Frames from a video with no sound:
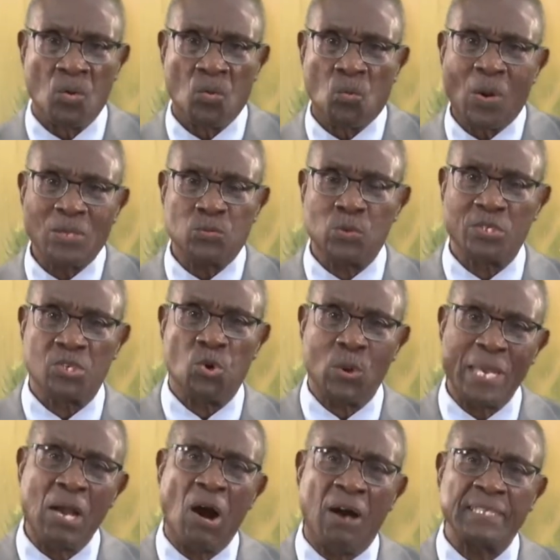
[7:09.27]
what was
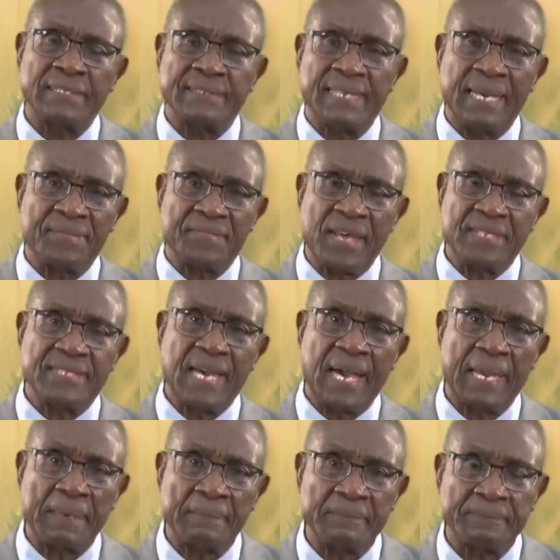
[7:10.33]
going on at that
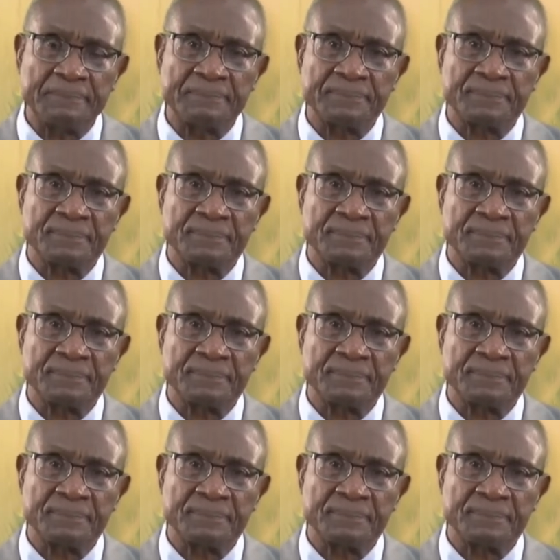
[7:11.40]
time.